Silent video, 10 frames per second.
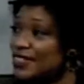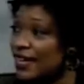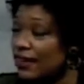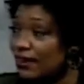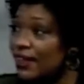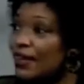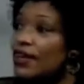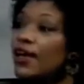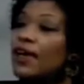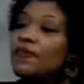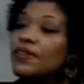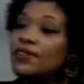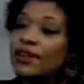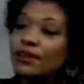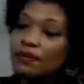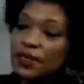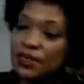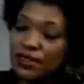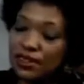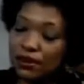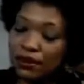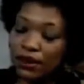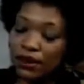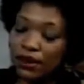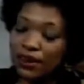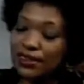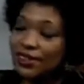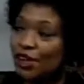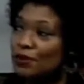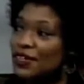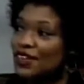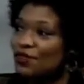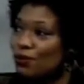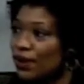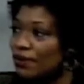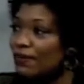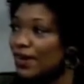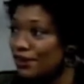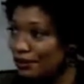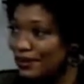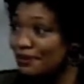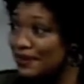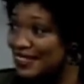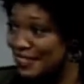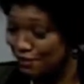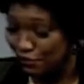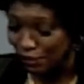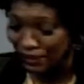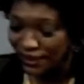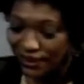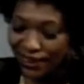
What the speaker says: sale, and the encyclopedia is there on sale because one volume is missing from it.